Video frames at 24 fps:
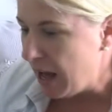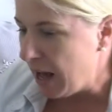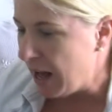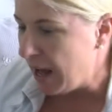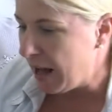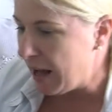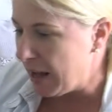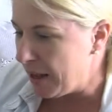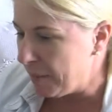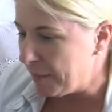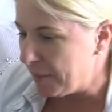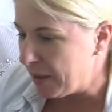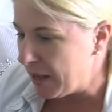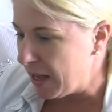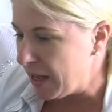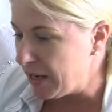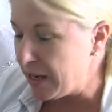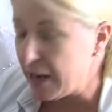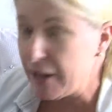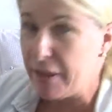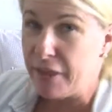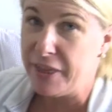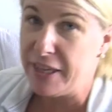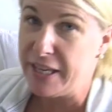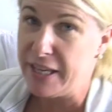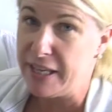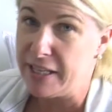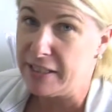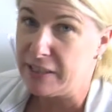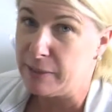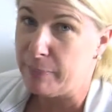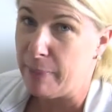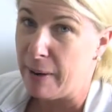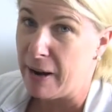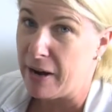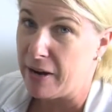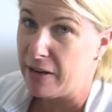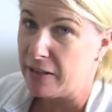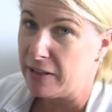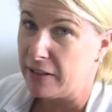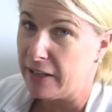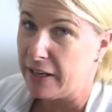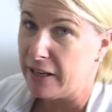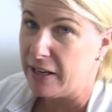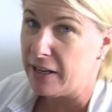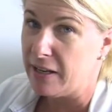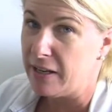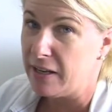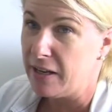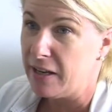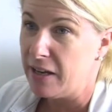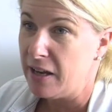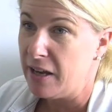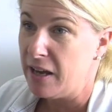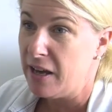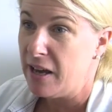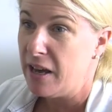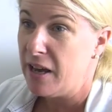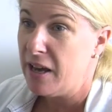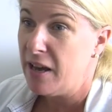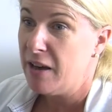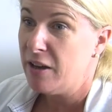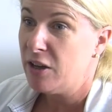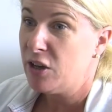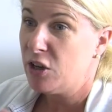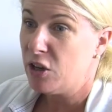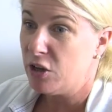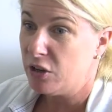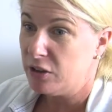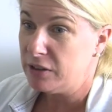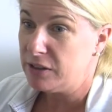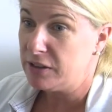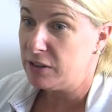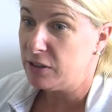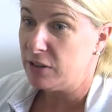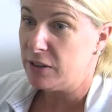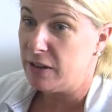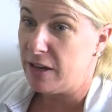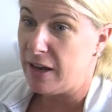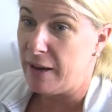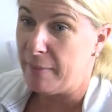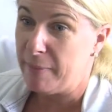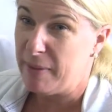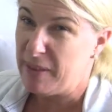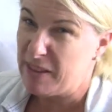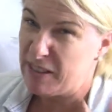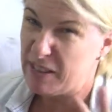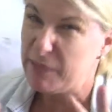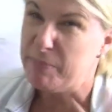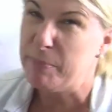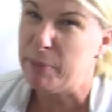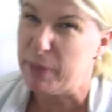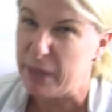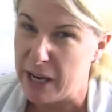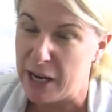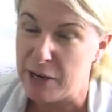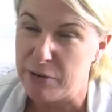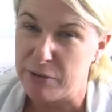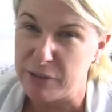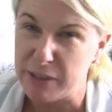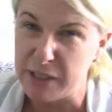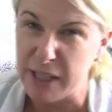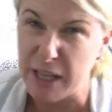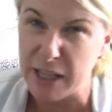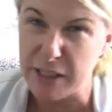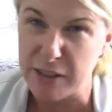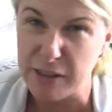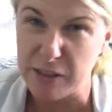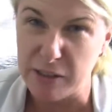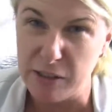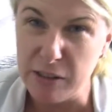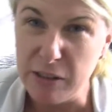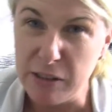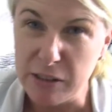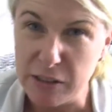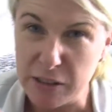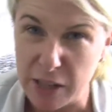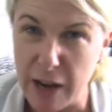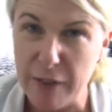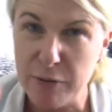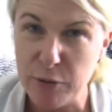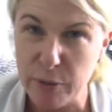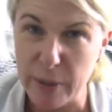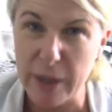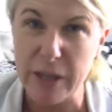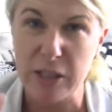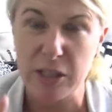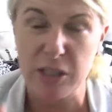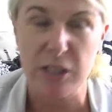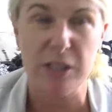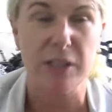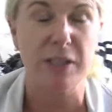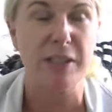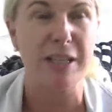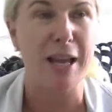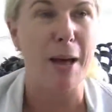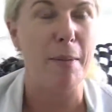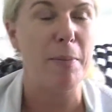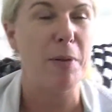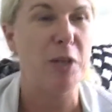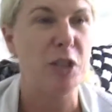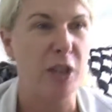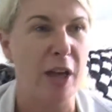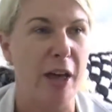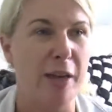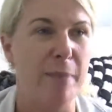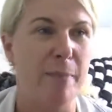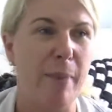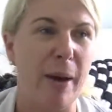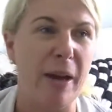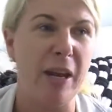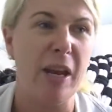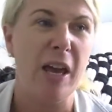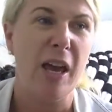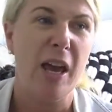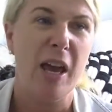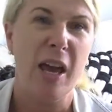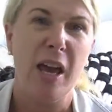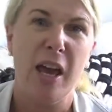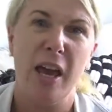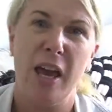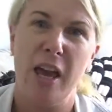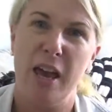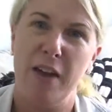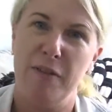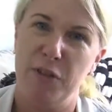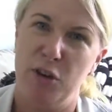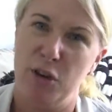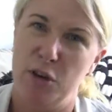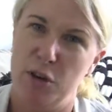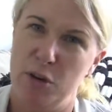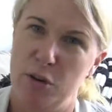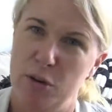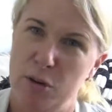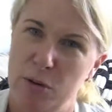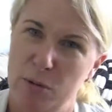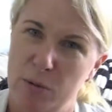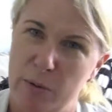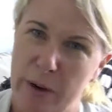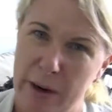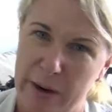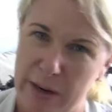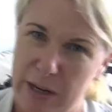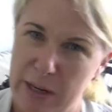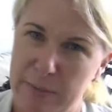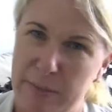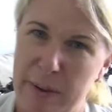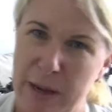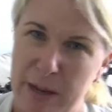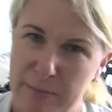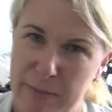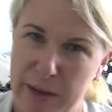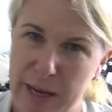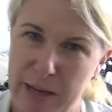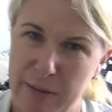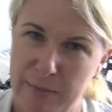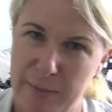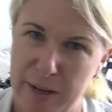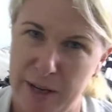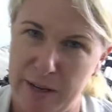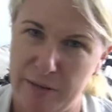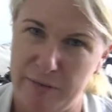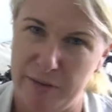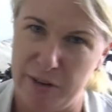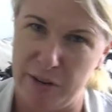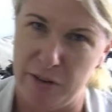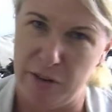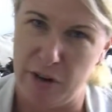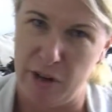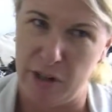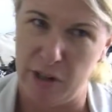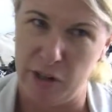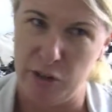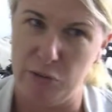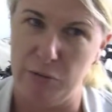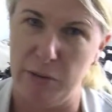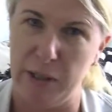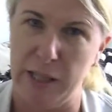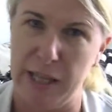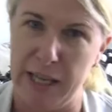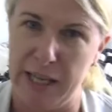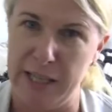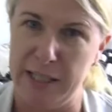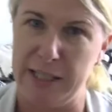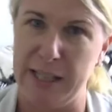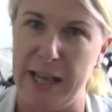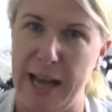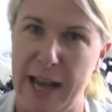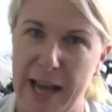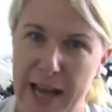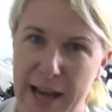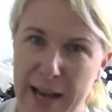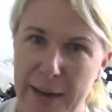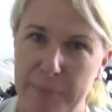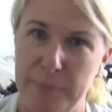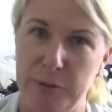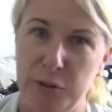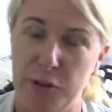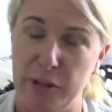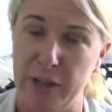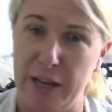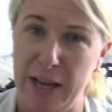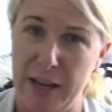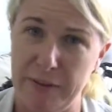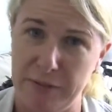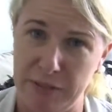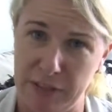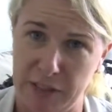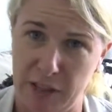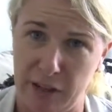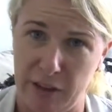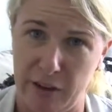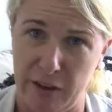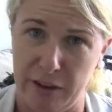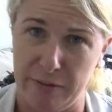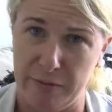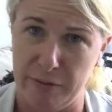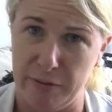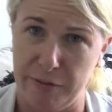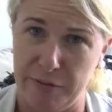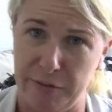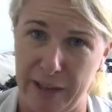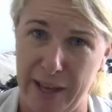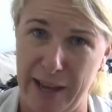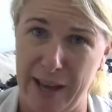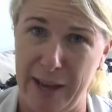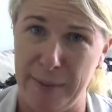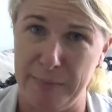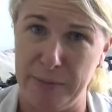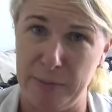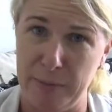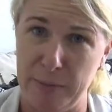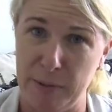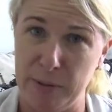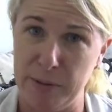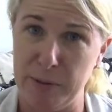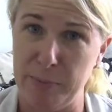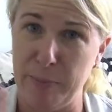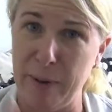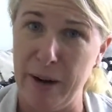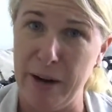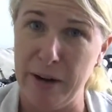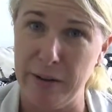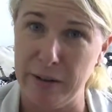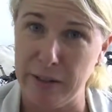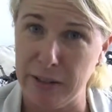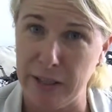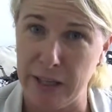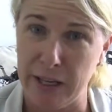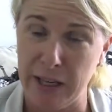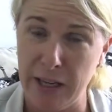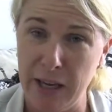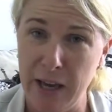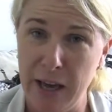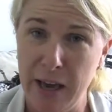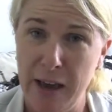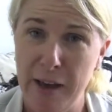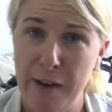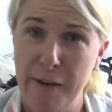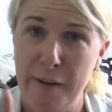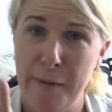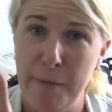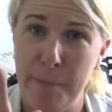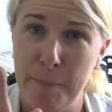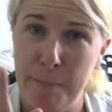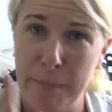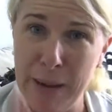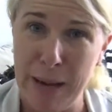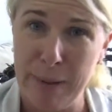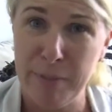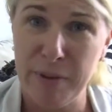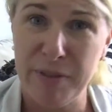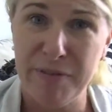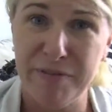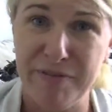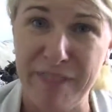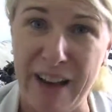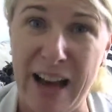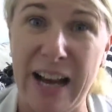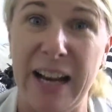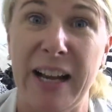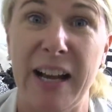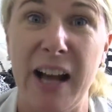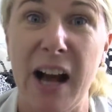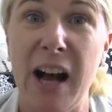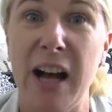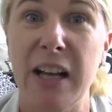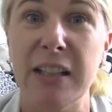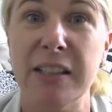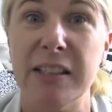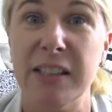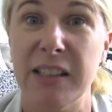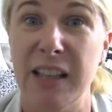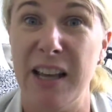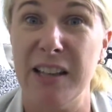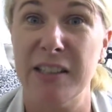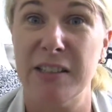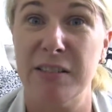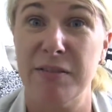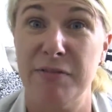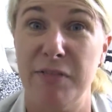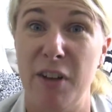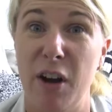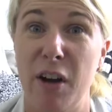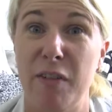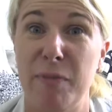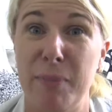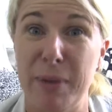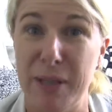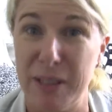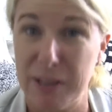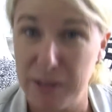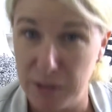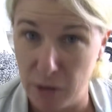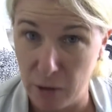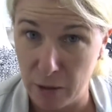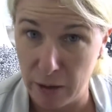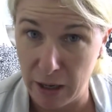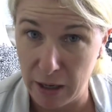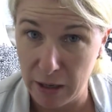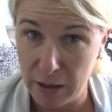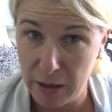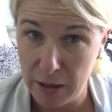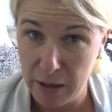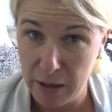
Another thing is, apparently, girls, and this is pretty heterosexist, I have to actually establish that, but if you worry about men being virile and you're really into abs, you're going to have to start going for flabs, because apparently men with fat guts last 5 minutes longer.